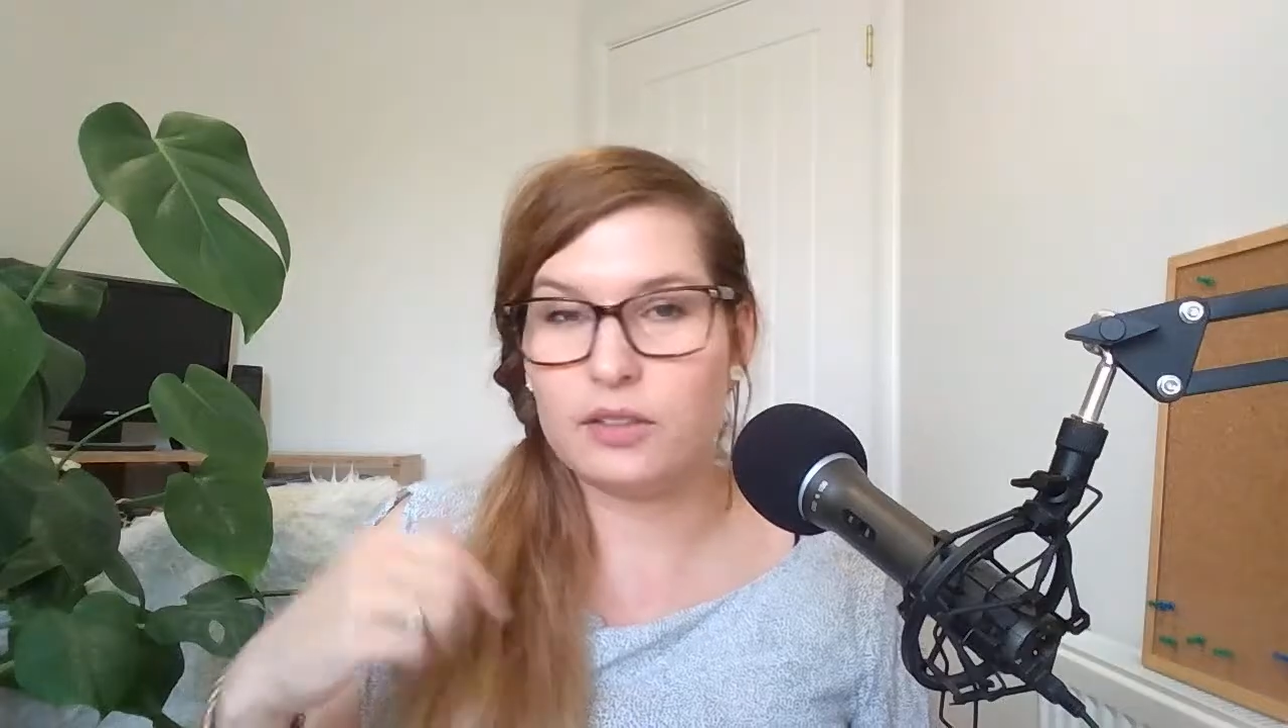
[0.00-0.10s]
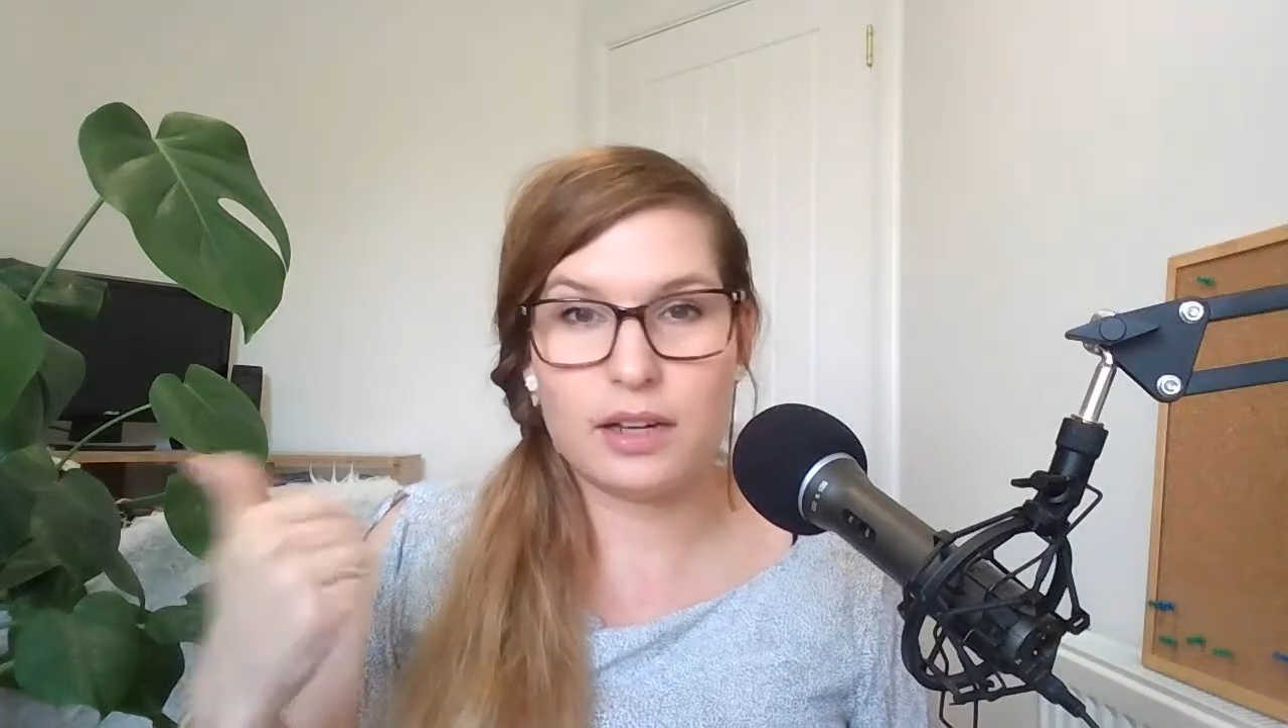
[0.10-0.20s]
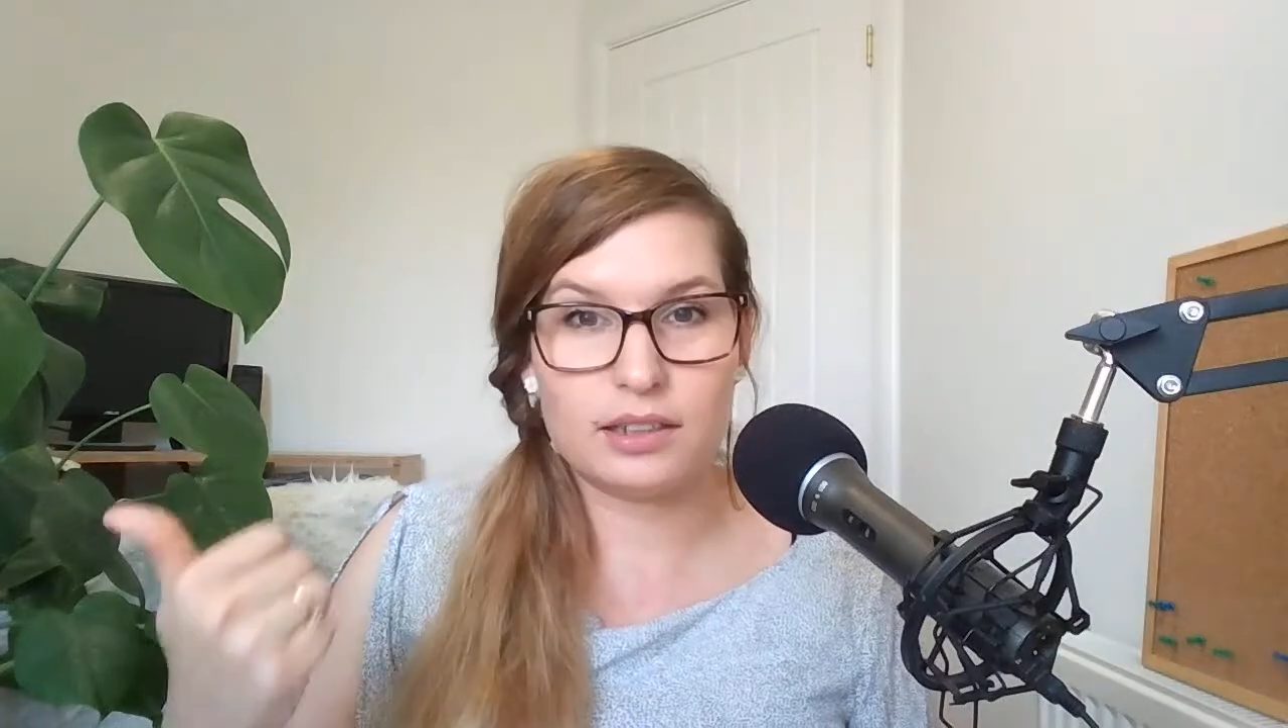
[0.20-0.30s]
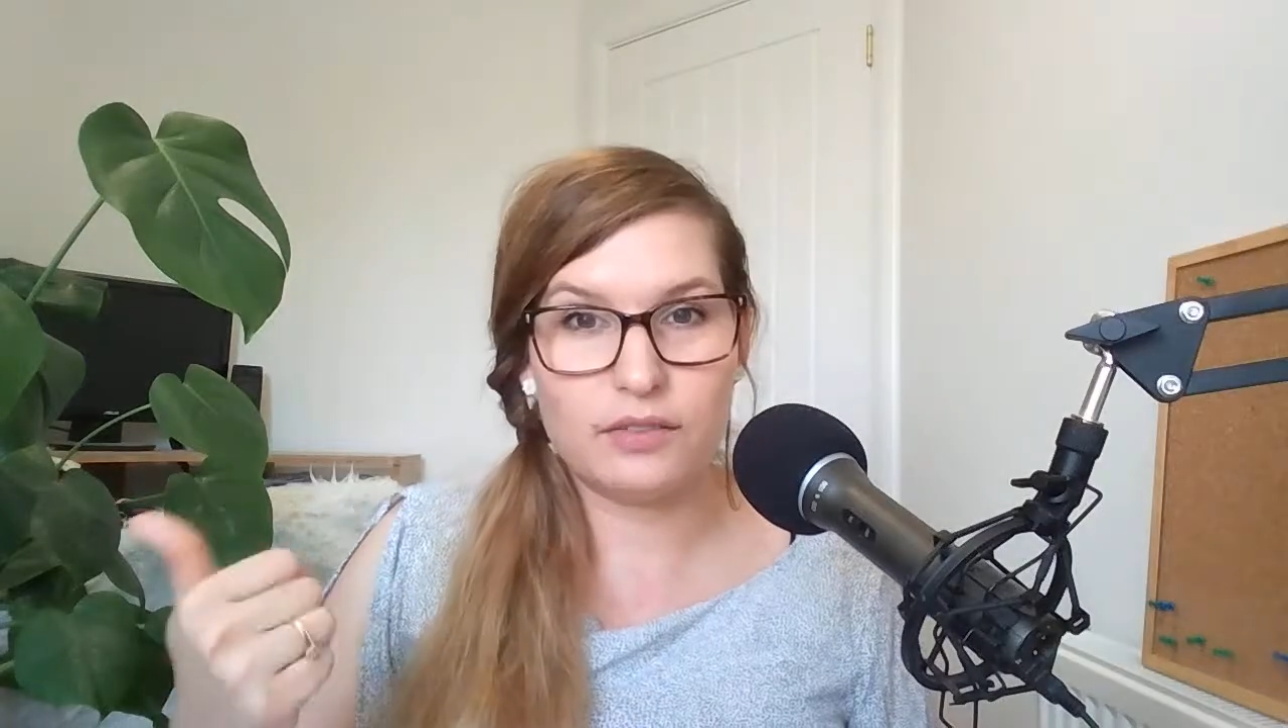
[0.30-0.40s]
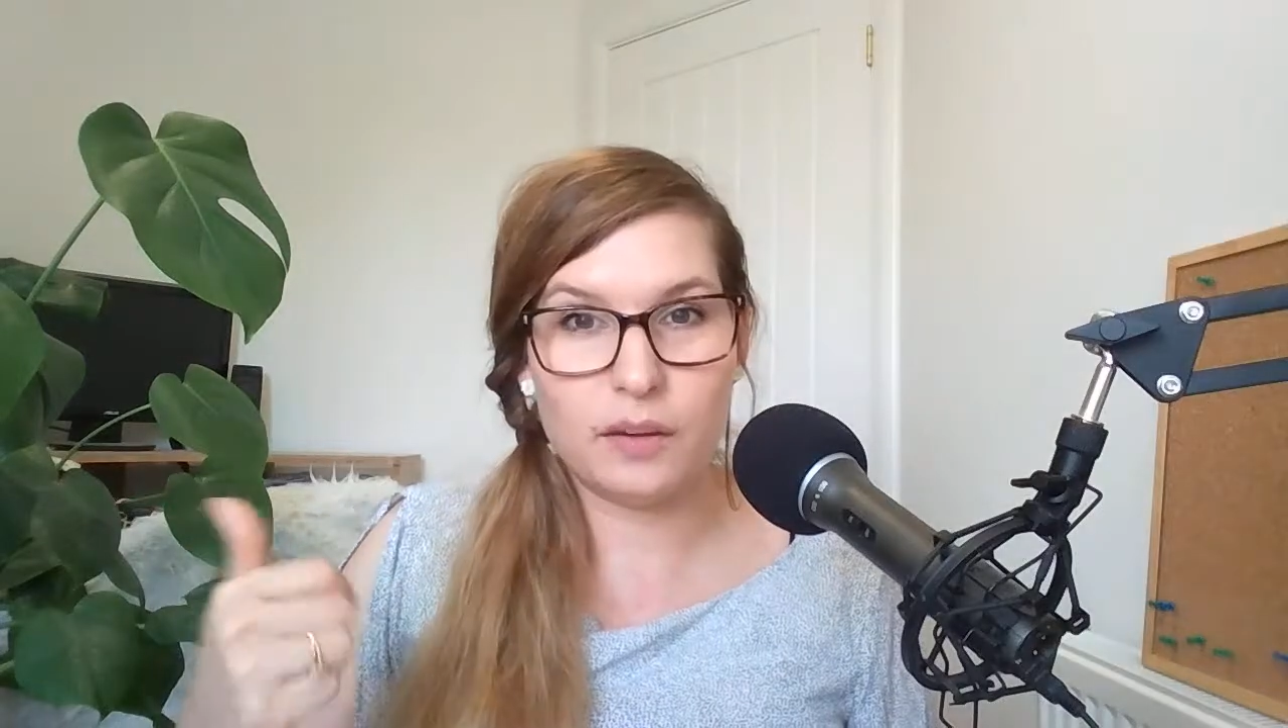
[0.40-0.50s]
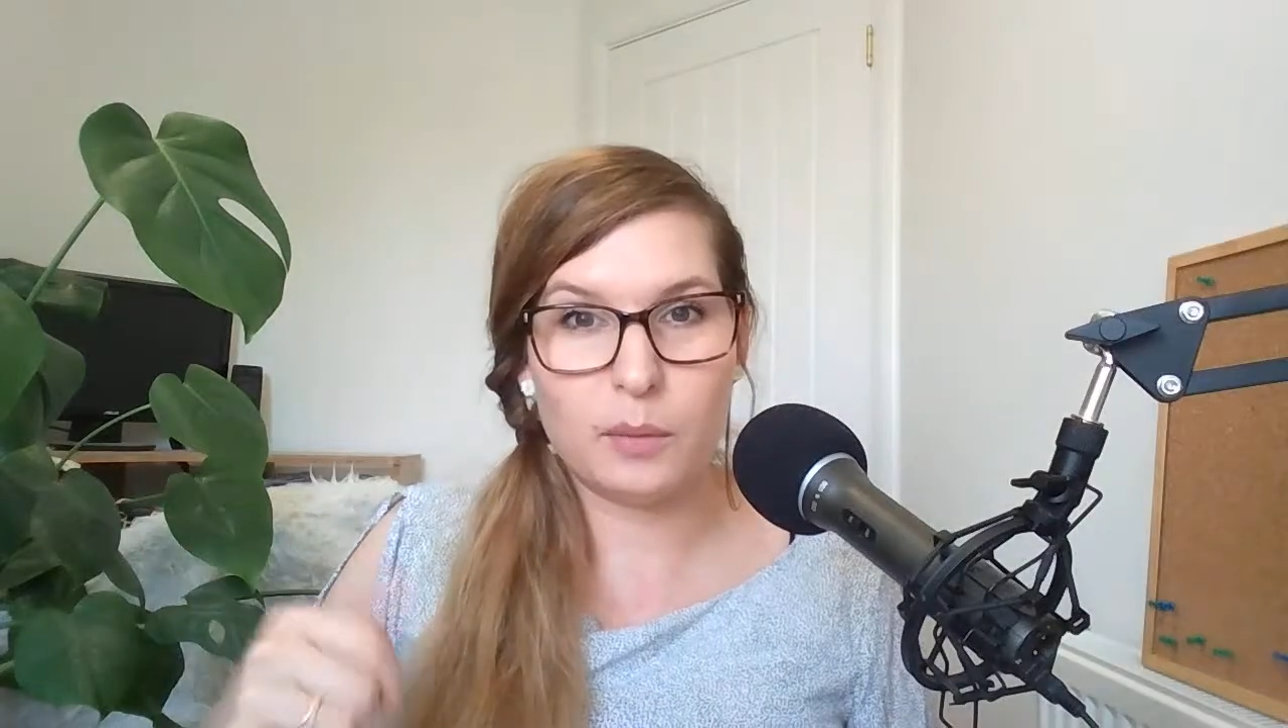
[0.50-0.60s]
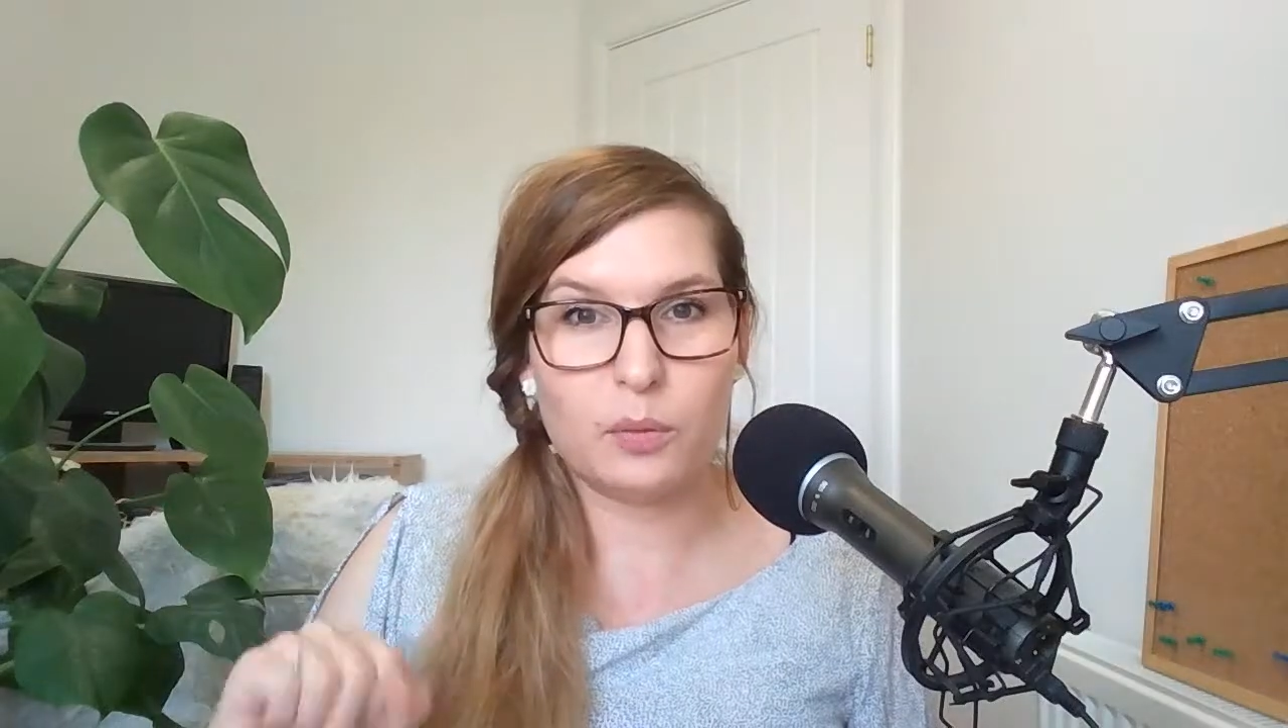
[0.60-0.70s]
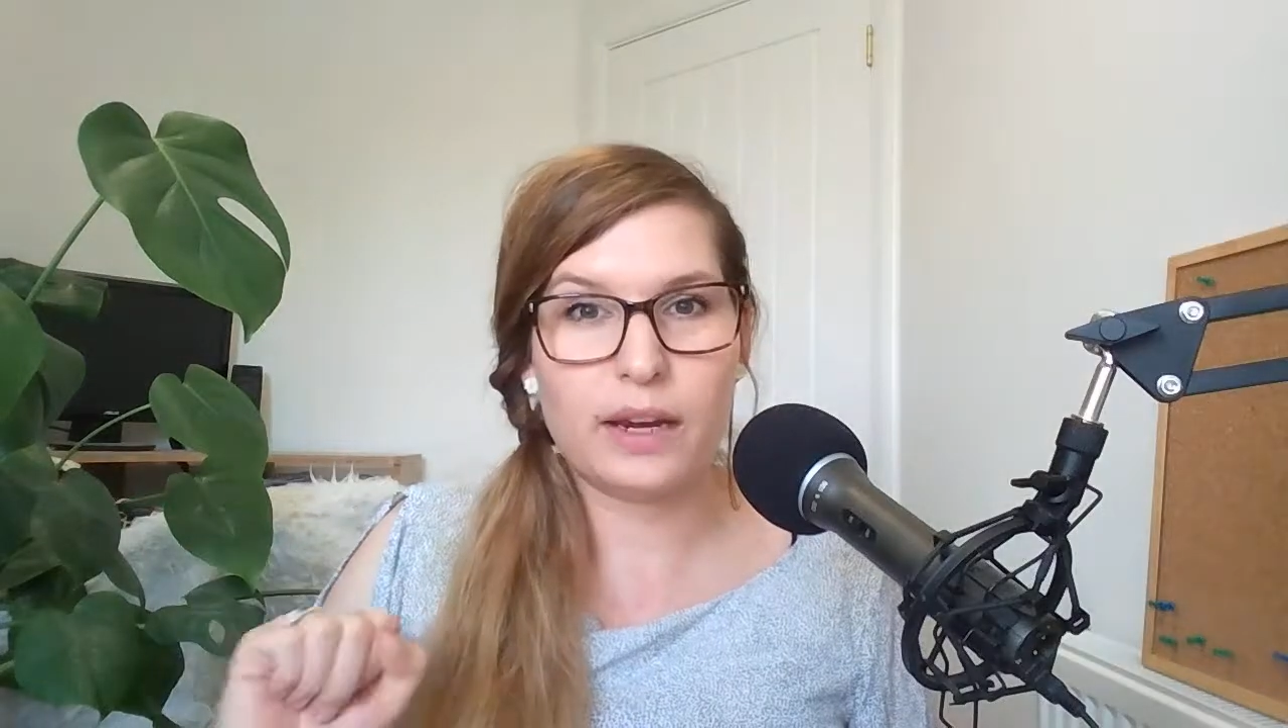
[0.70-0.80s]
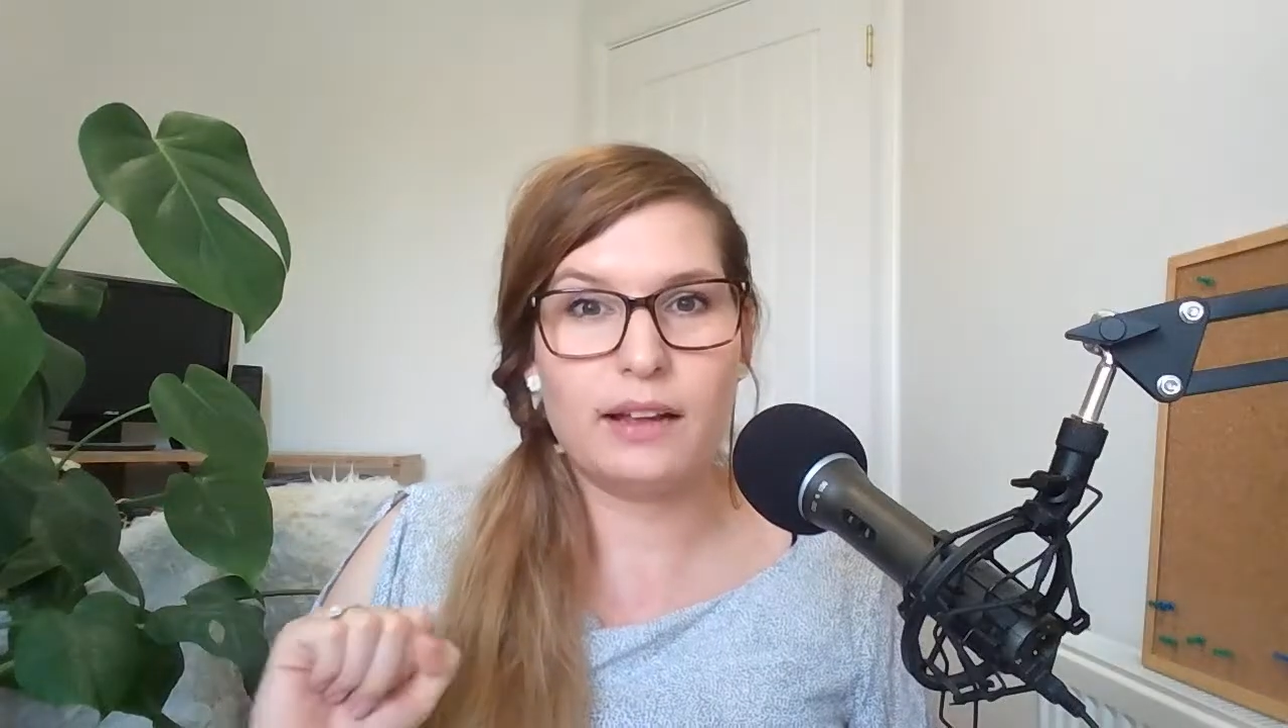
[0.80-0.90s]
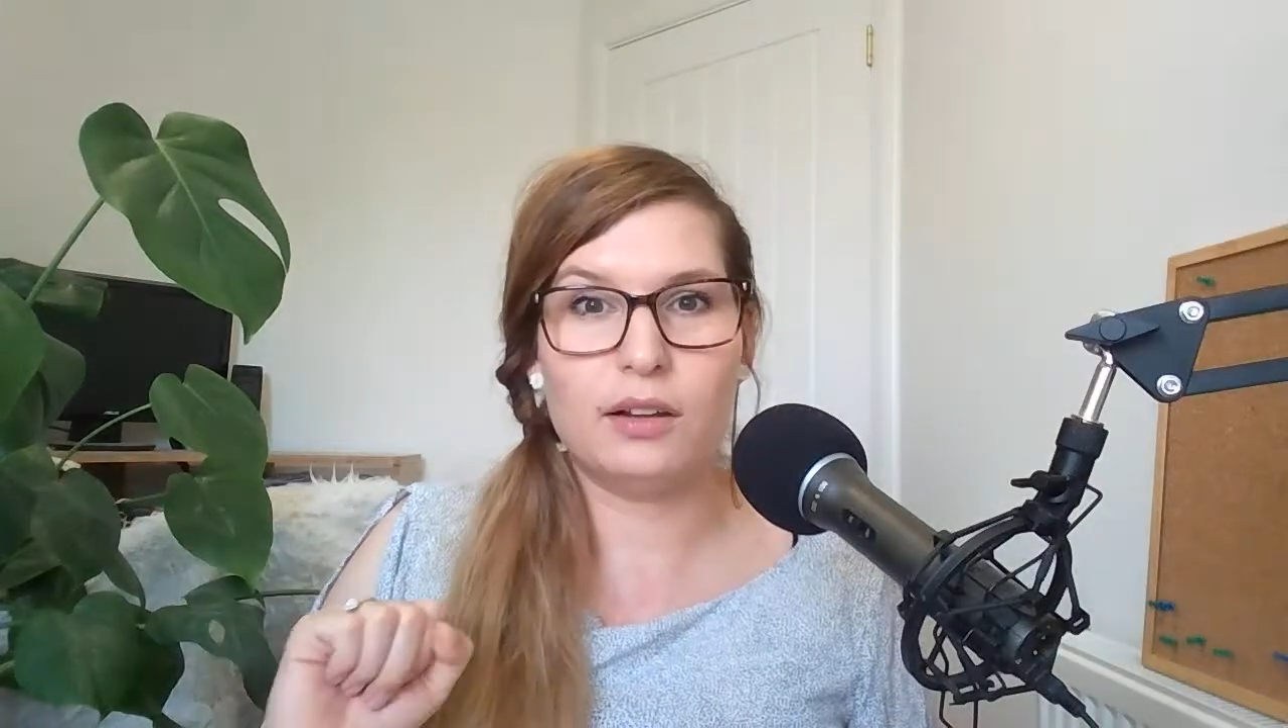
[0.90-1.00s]
know how to film a
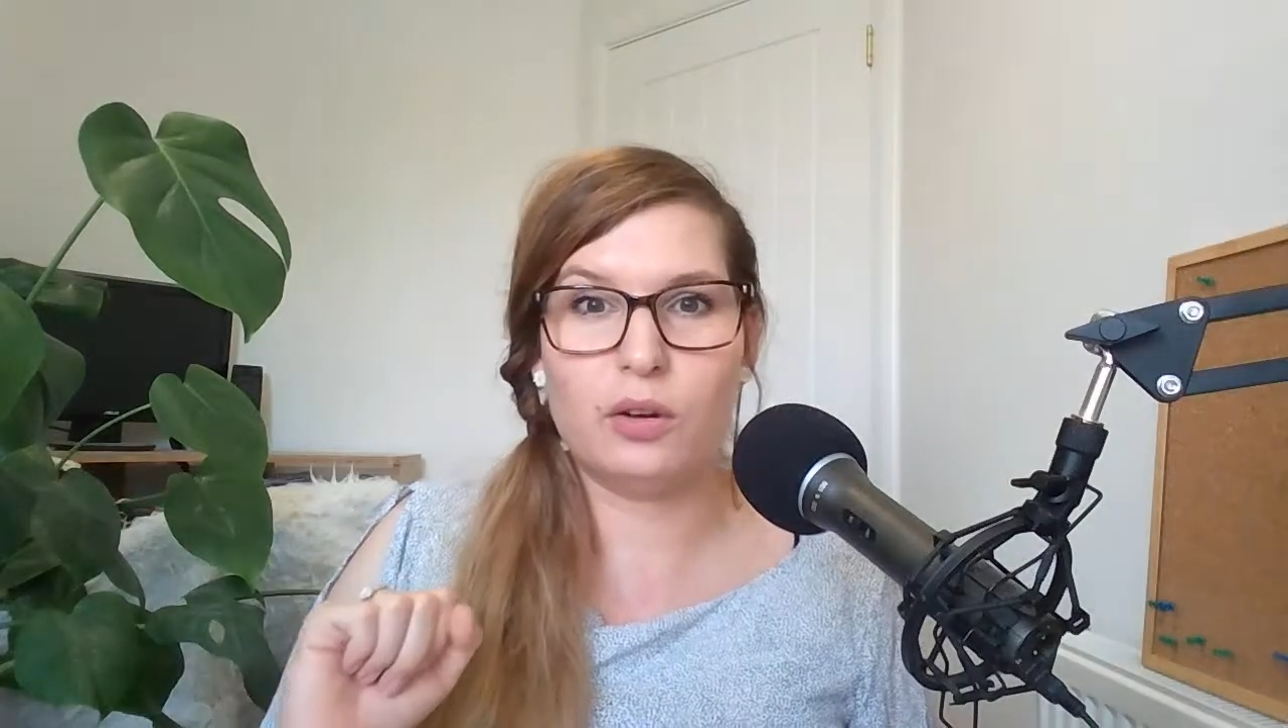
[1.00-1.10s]
reel,